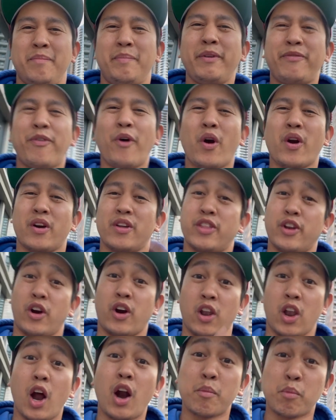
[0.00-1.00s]
before their
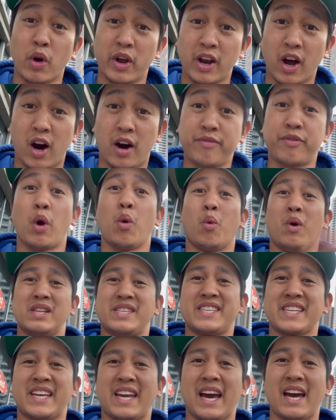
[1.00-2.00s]
alarm went off
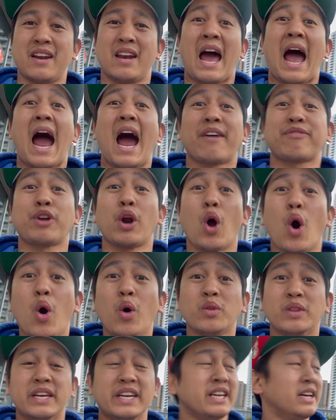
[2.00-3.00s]
once again after
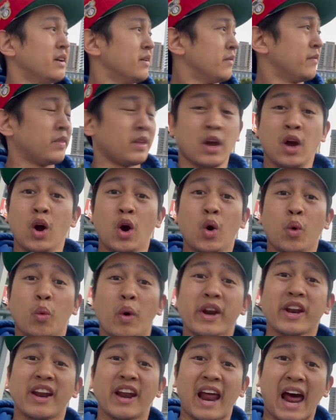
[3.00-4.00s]
only
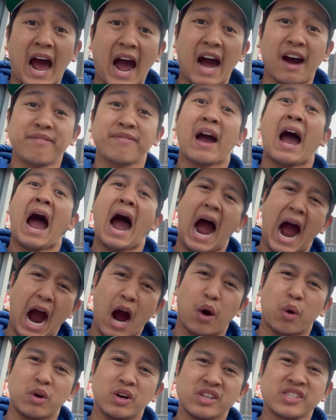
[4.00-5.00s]
one and a half
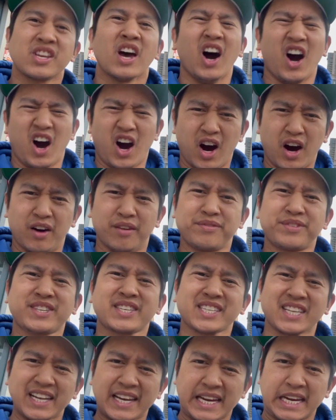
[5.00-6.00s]
hours of
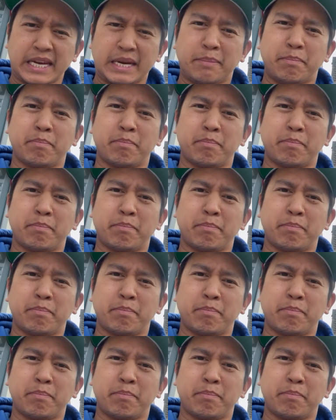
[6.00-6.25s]
sleep.